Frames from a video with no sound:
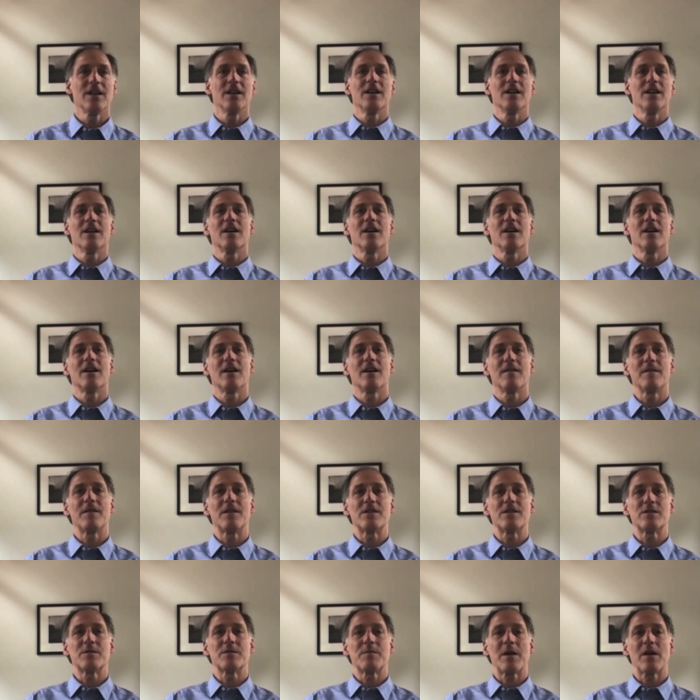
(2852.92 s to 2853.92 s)
Um,
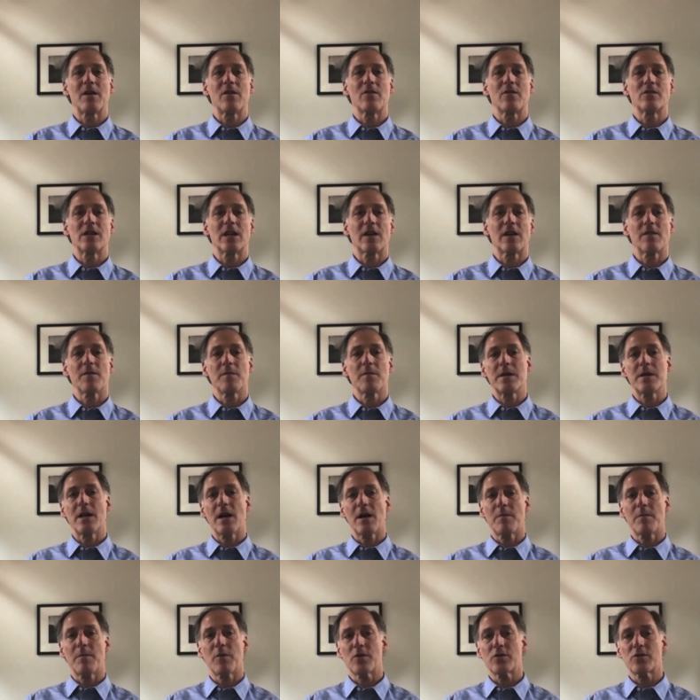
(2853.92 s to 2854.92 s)
is it better to take it from a
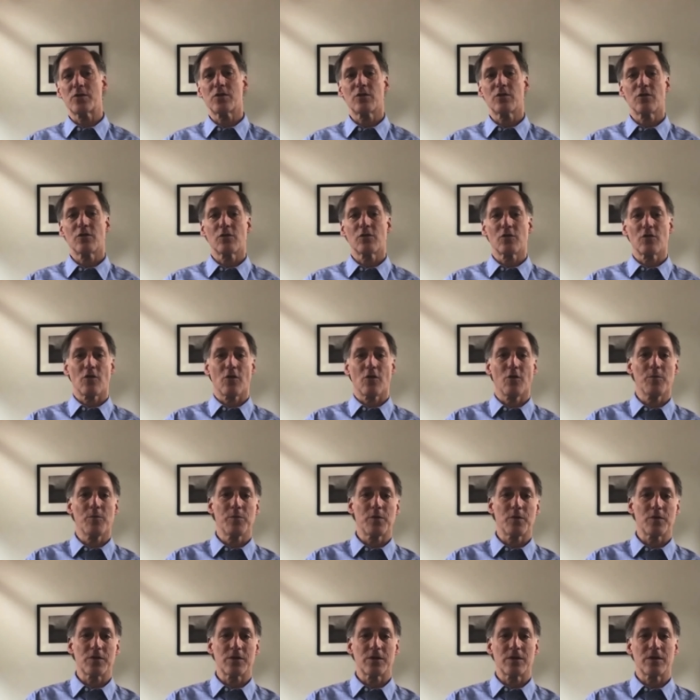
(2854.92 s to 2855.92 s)
young person or an old
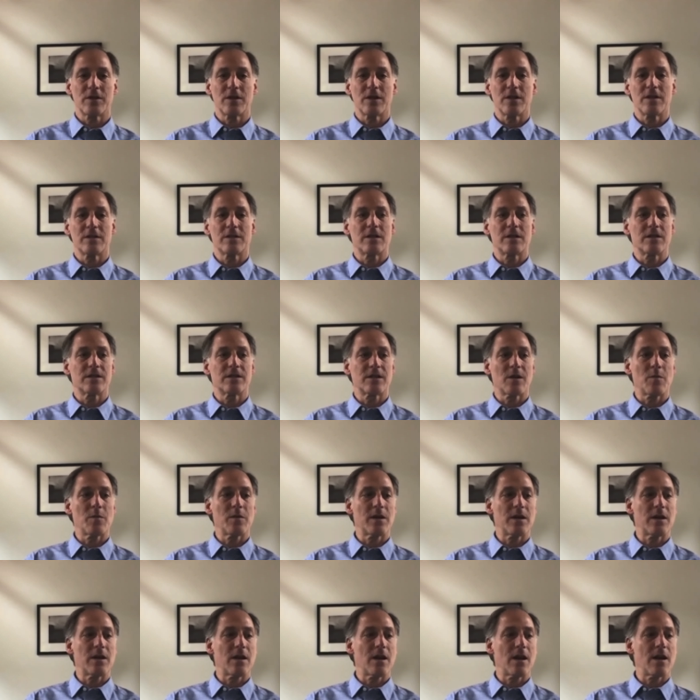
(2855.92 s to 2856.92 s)
person? Did
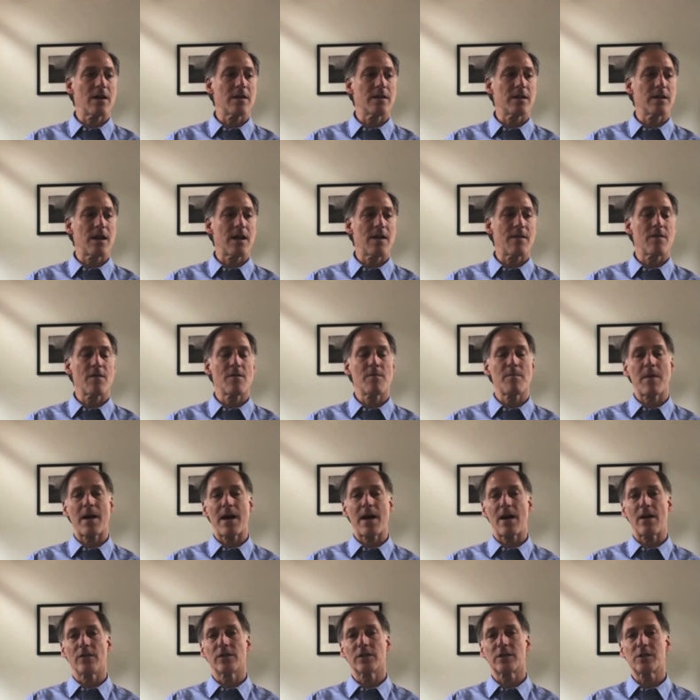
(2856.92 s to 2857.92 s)
someone uh, have a
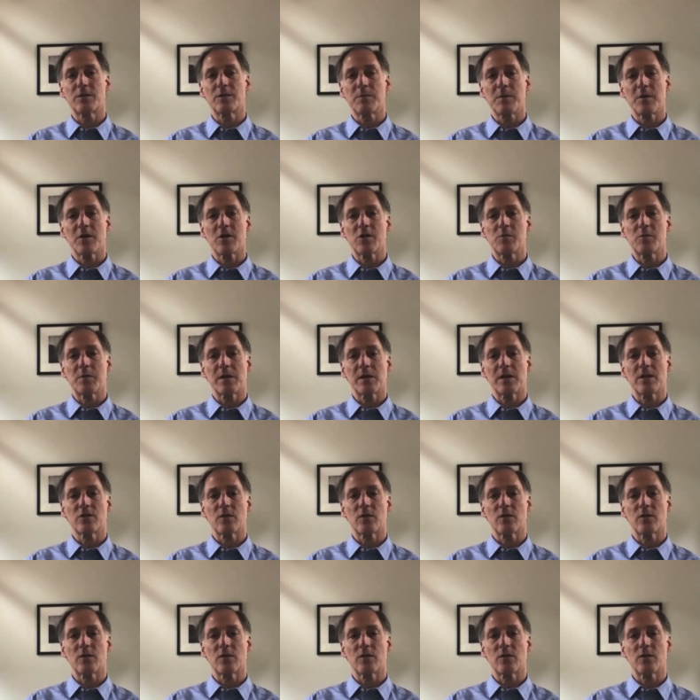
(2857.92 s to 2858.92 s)
mild experience because
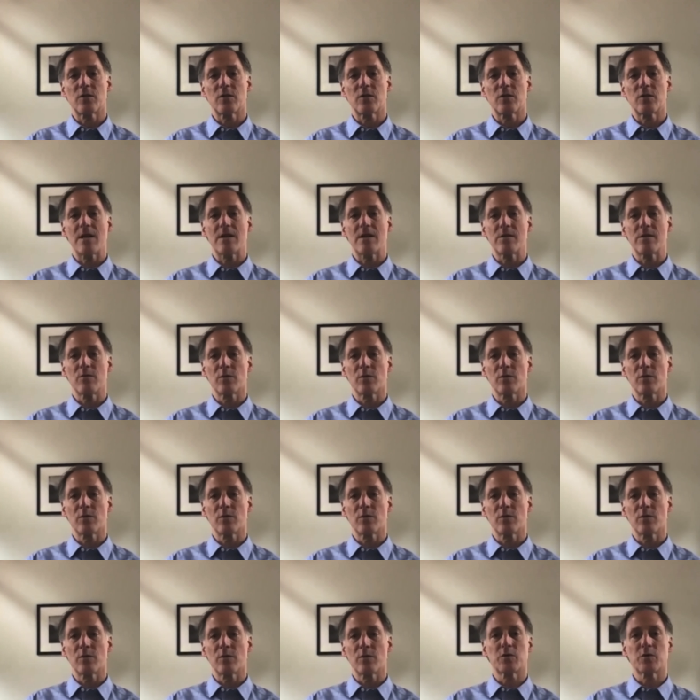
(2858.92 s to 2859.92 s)
their antibody
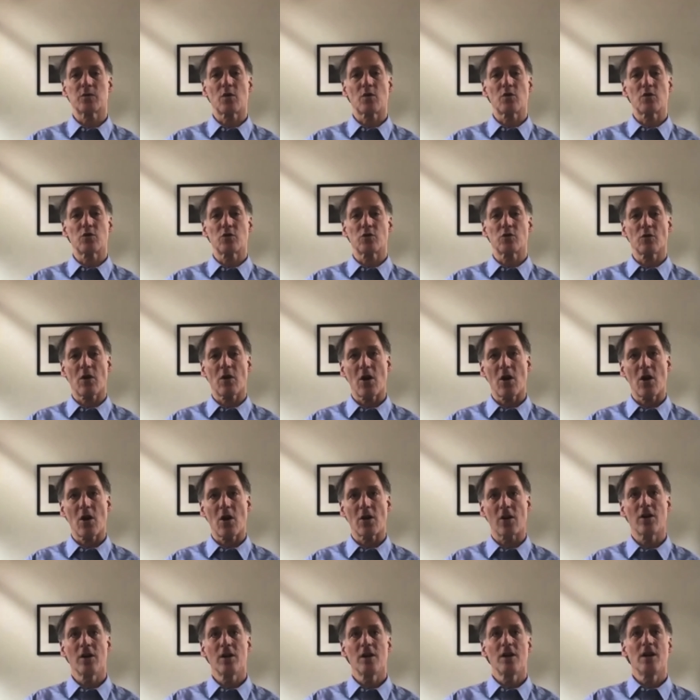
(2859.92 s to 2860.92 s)
response was so
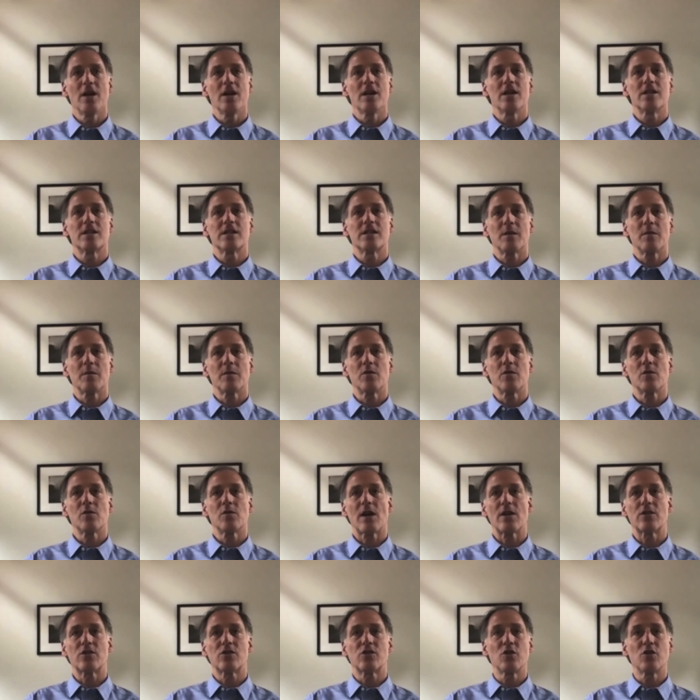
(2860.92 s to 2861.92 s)
strong? Did someone who
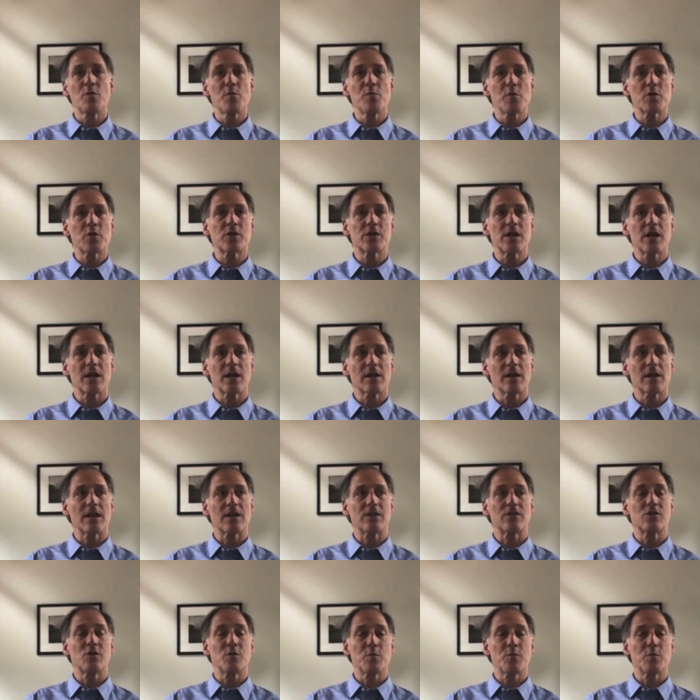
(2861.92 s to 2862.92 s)
got super sick
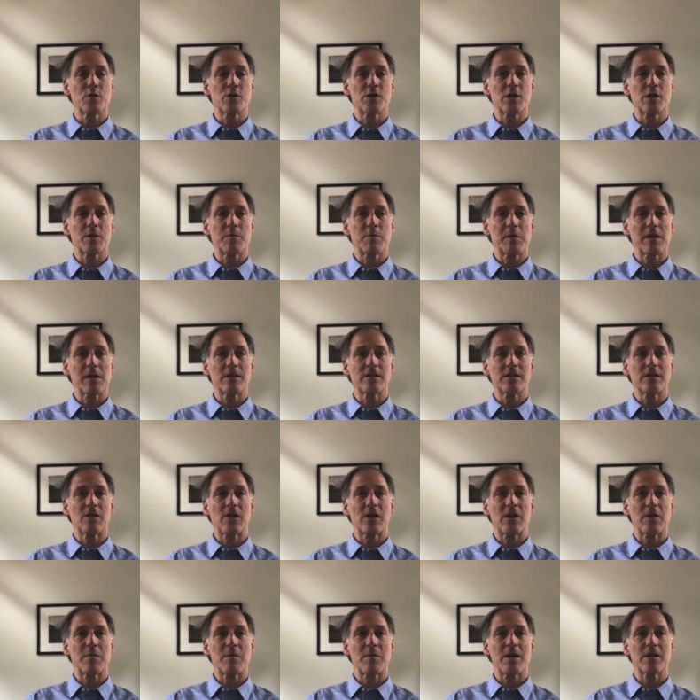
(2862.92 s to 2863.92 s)
get super sick because their
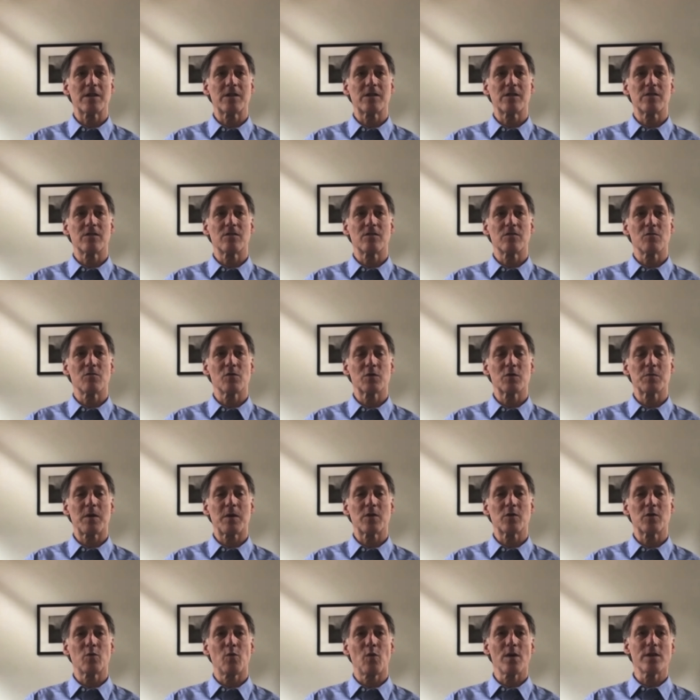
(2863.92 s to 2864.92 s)
antibody
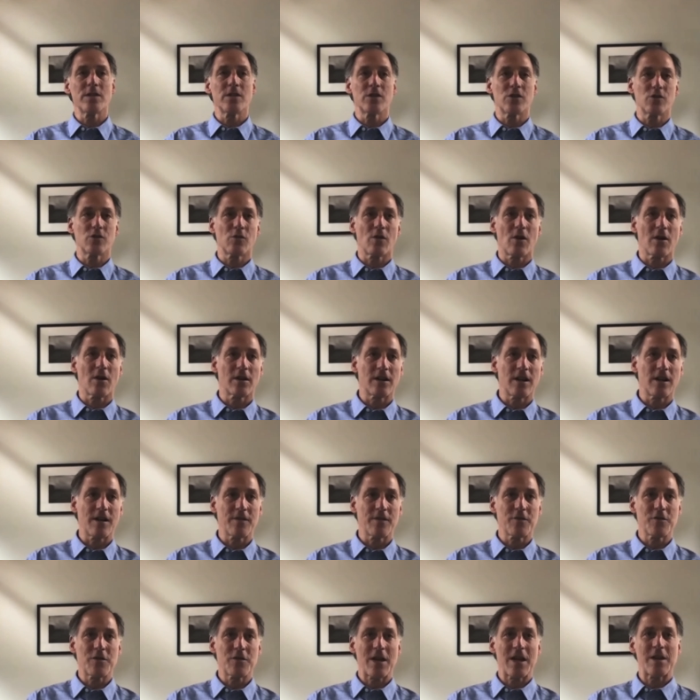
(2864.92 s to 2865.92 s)
response wasn't strong
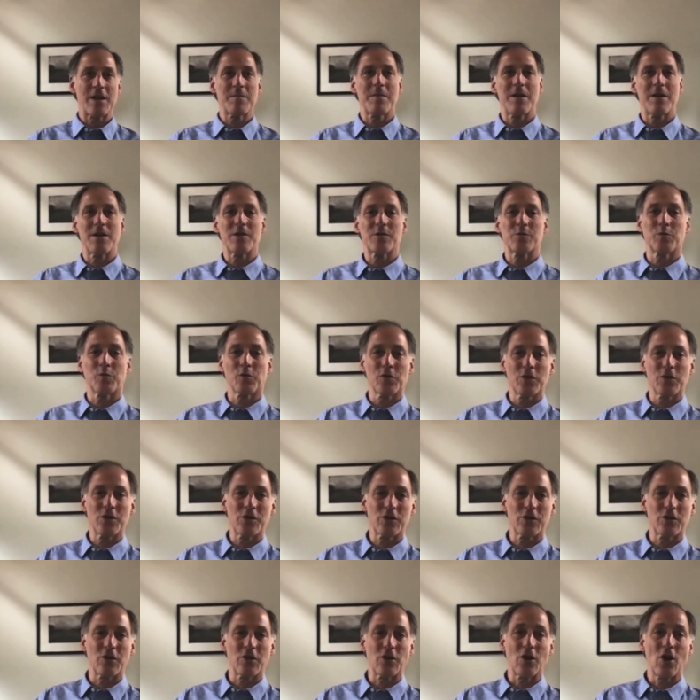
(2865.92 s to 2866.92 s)
enough or the antibodies weren't as
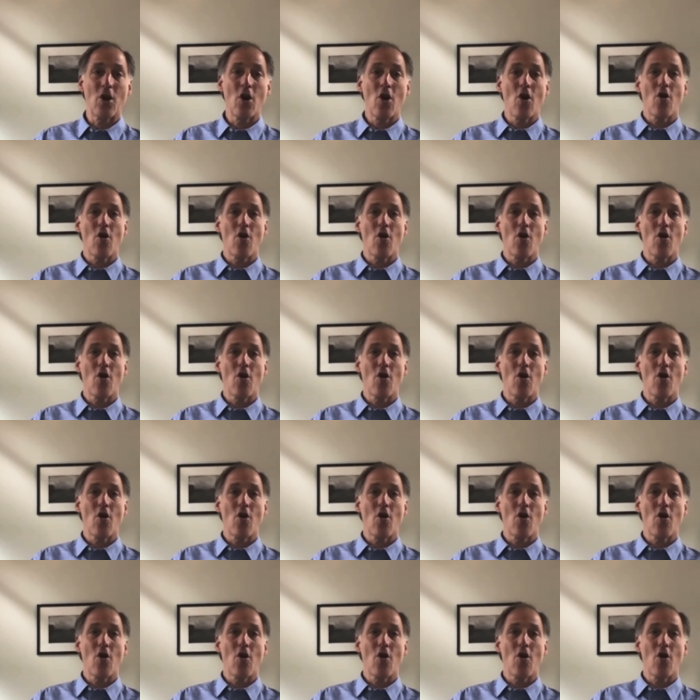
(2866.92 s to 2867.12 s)
good?